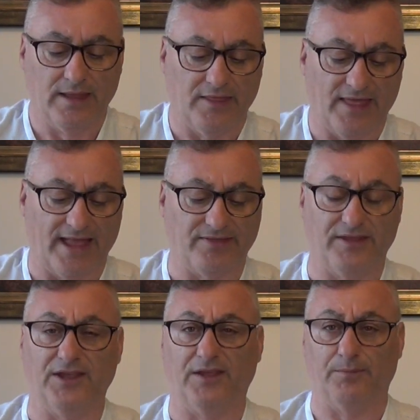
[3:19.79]
that
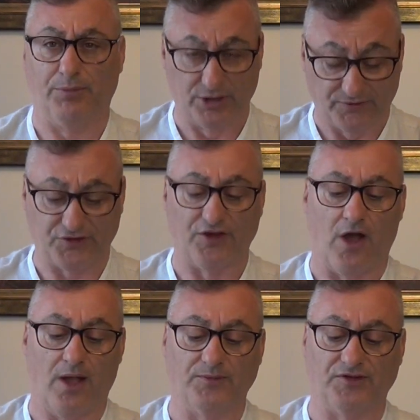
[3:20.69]
the book of
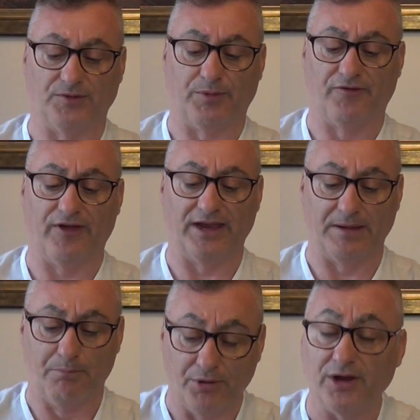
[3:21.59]
Psalms is a
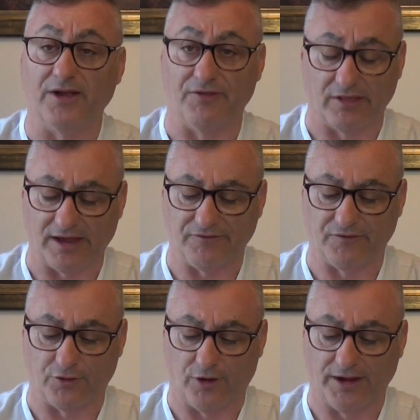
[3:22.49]
prophetic book of the life
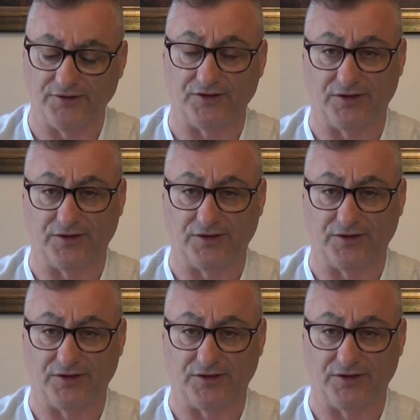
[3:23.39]
of Christ.